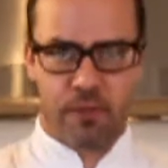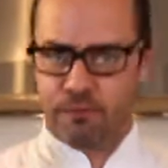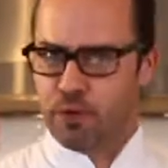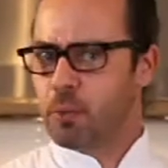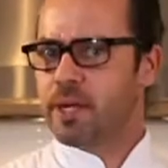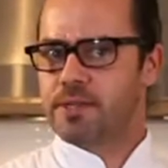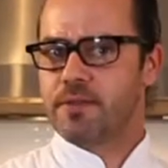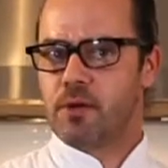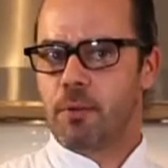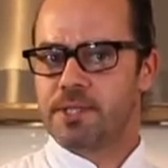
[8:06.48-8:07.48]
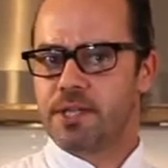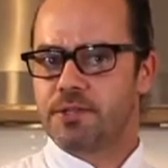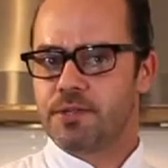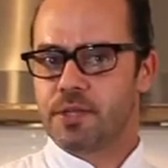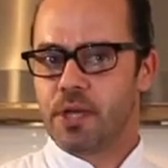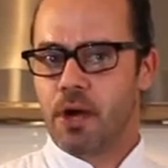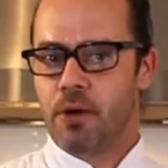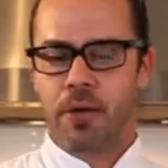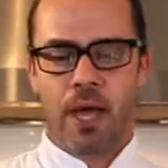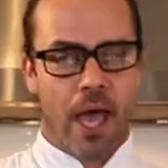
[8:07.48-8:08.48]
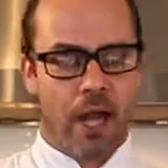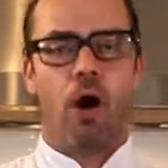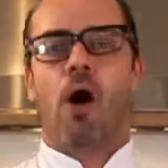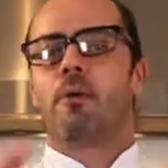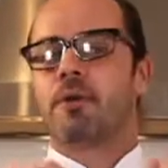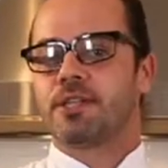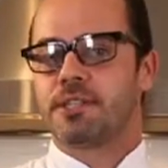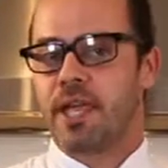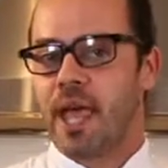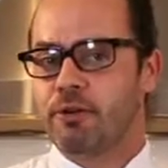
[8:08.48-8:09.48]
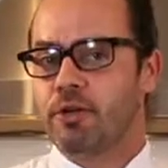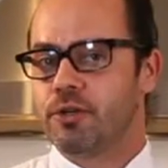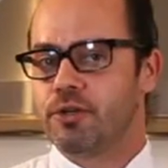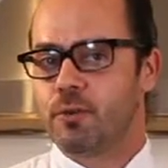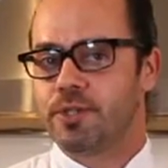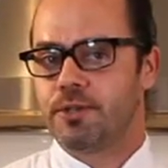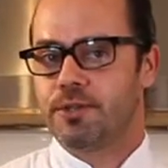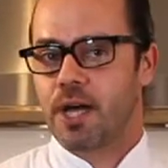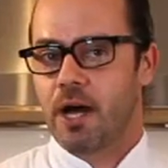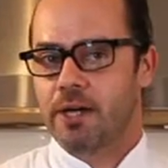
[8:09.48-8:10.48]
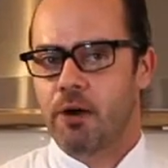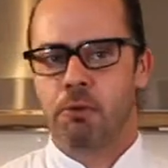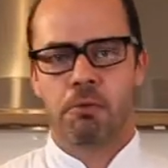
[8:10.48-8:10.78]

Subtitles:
a few weeks of the competition to go, and I want to see how you can twist your taco.